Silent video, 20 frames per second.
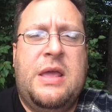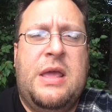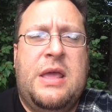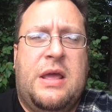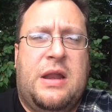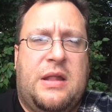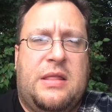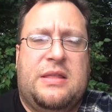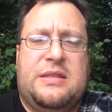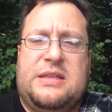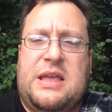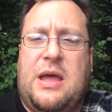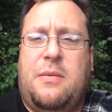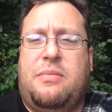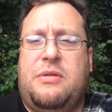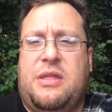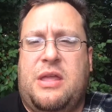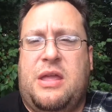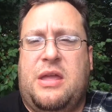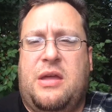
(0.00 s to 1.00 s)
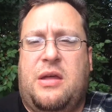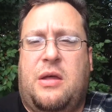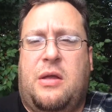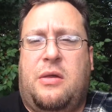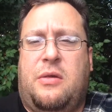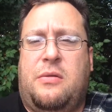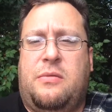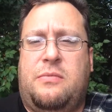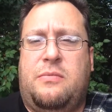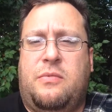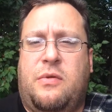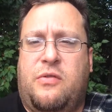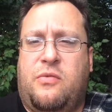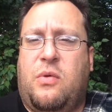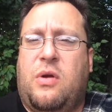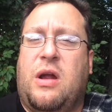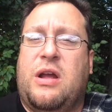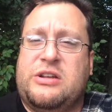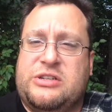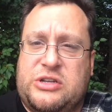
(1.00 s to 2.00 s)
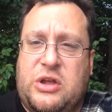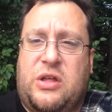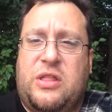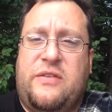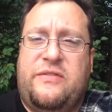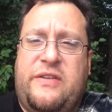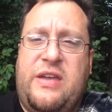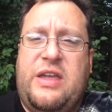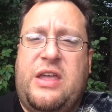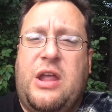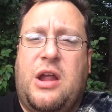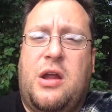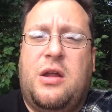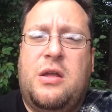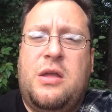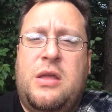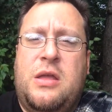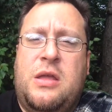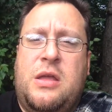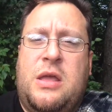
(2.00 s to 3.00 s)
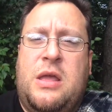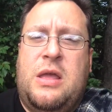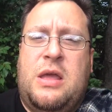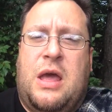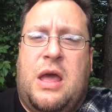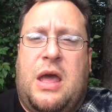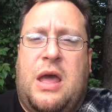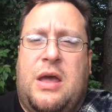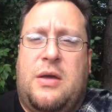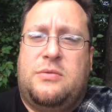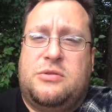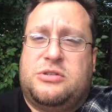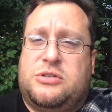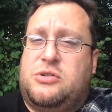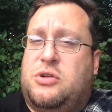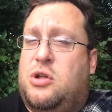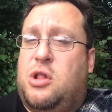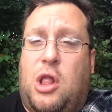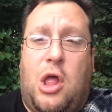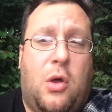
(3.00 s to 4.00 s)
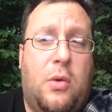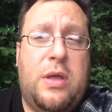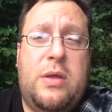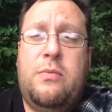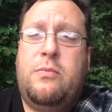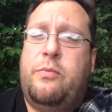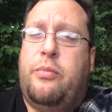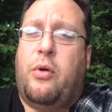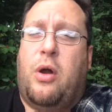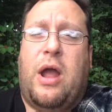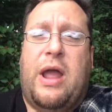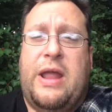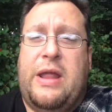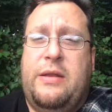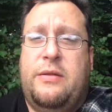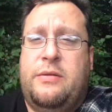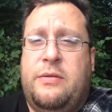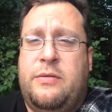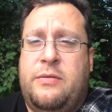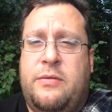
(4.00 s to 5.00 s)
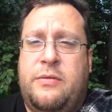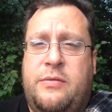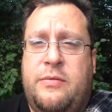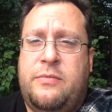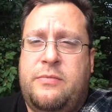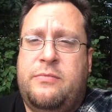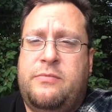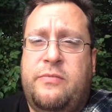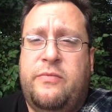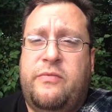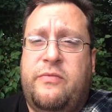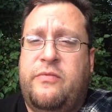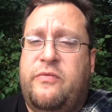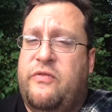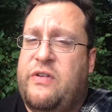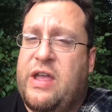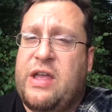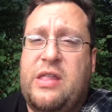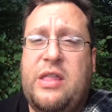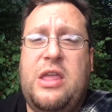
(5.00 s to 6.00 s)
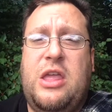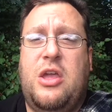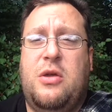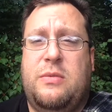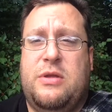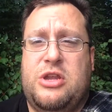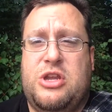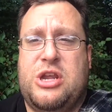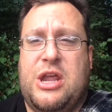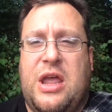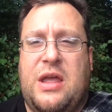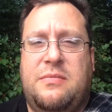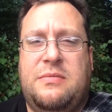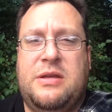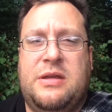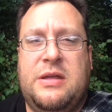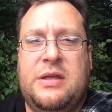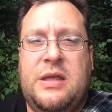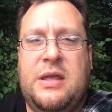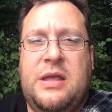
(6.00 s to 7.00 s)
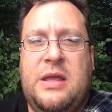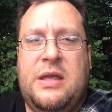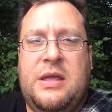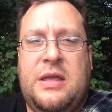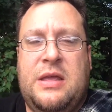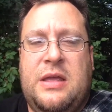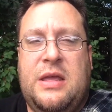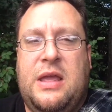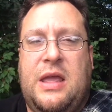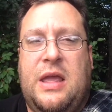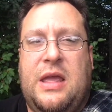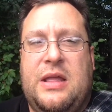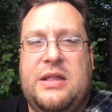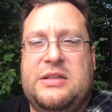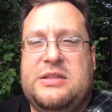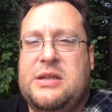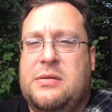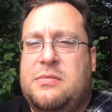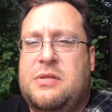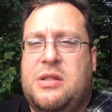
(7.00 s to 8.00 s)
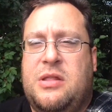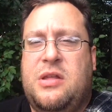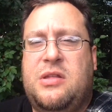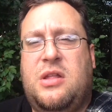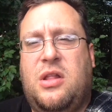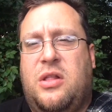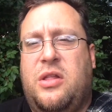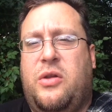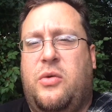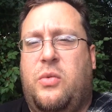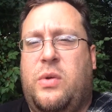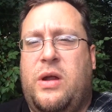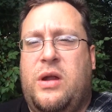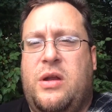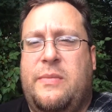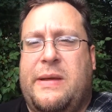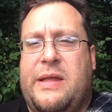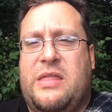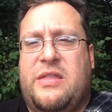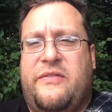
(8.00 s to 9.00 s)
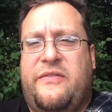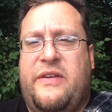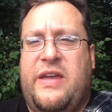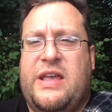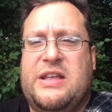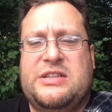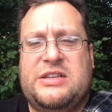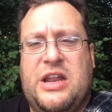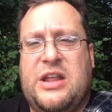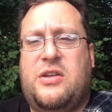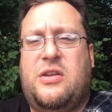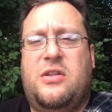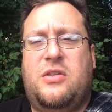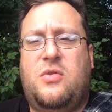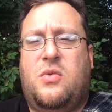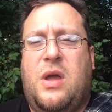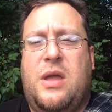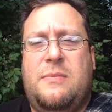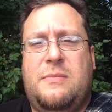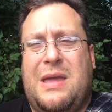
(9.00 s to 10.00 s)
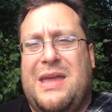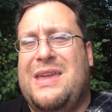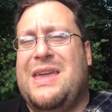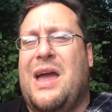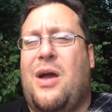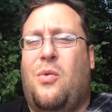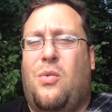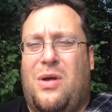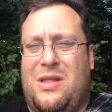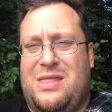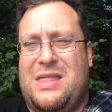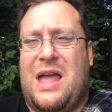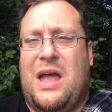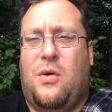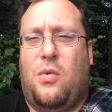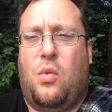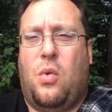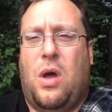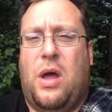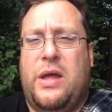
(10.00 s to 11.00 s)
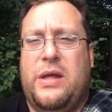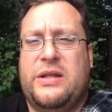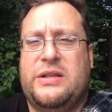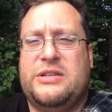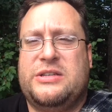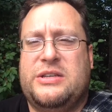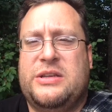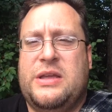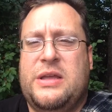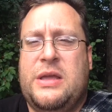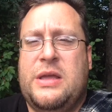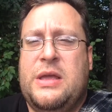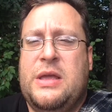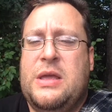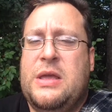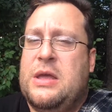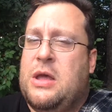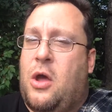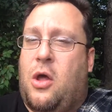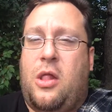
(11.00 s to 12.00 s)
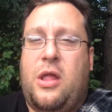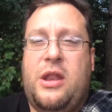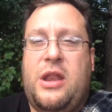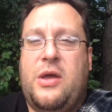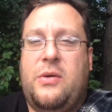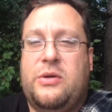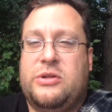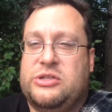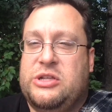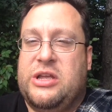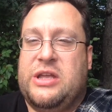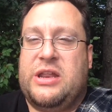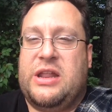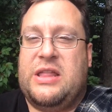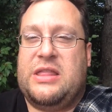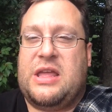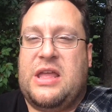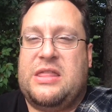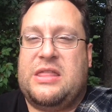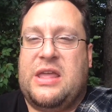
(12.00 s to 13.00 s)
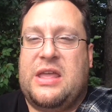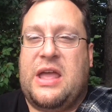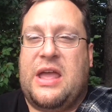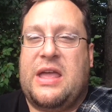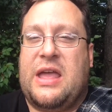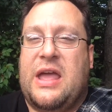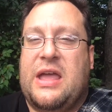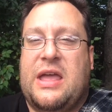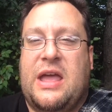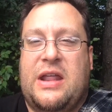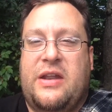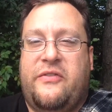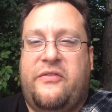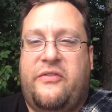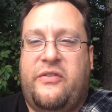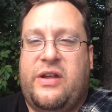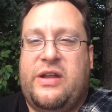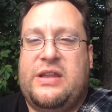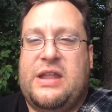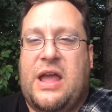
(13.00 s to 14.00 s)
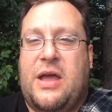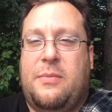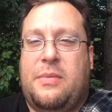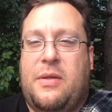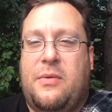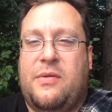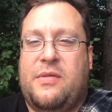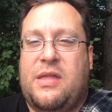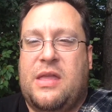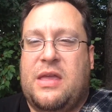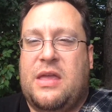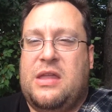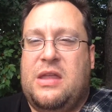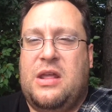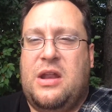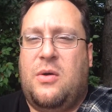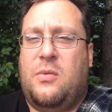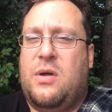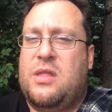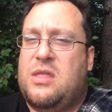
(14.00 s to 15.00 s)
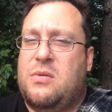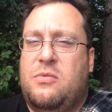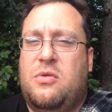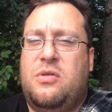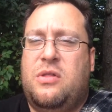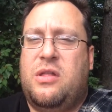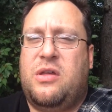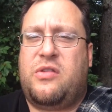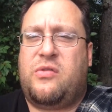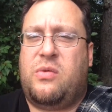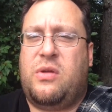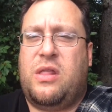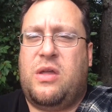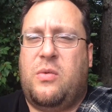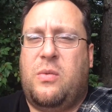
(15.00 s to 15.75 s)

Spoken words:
and on the top of the hill was where I saw the figure. It was glowing bright, vaguely human-shaped, and something looked a little weird about the face, and I couldn't quite make out what that was. All I know is looking at that thing, I got kind of freaked out, but I was thinking, you know what, the moon looks really